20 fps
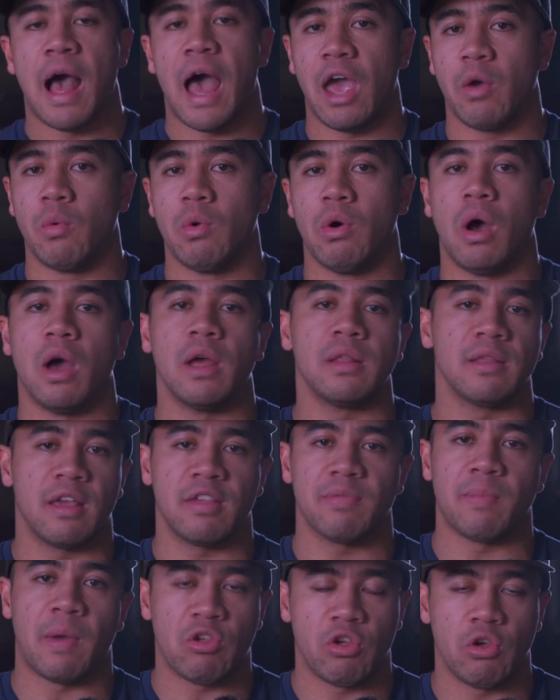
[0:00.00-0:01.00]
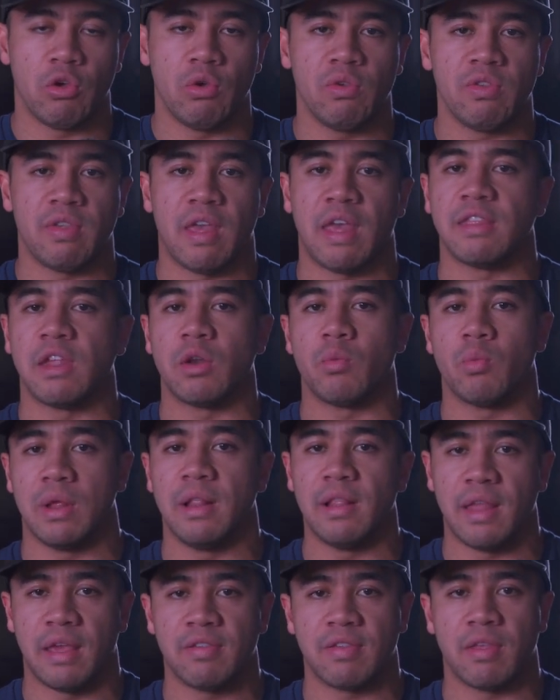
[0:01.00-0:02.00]
I will unlace my shoes and then
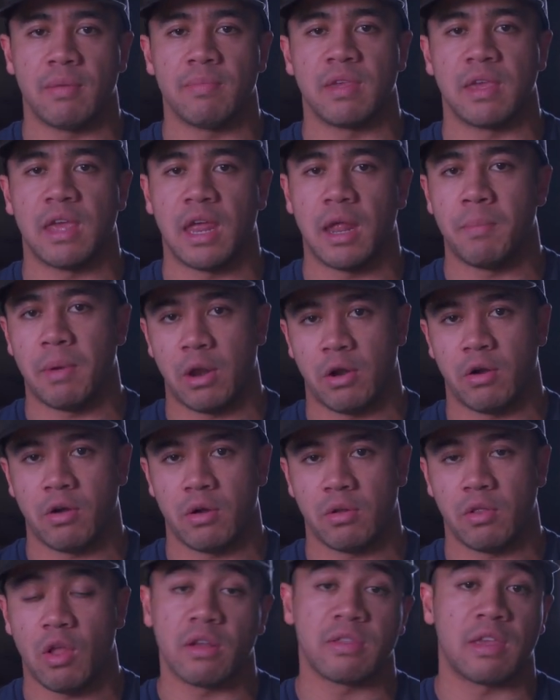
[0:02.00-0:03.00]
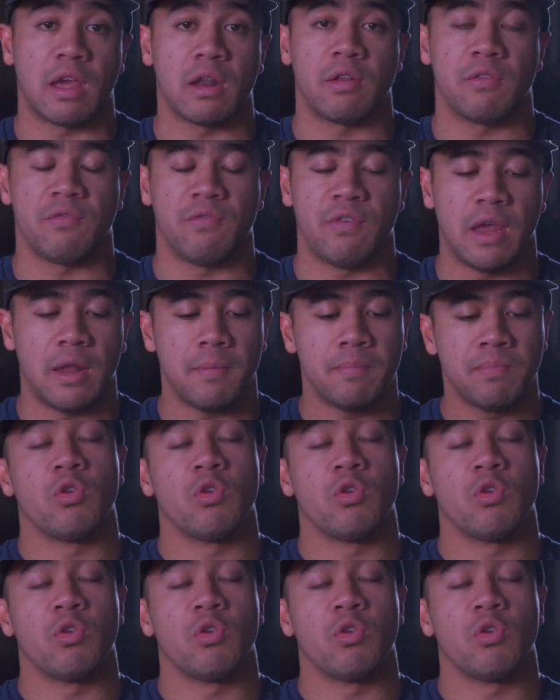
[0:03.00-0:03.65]
relace them to get a better lockdown and fit.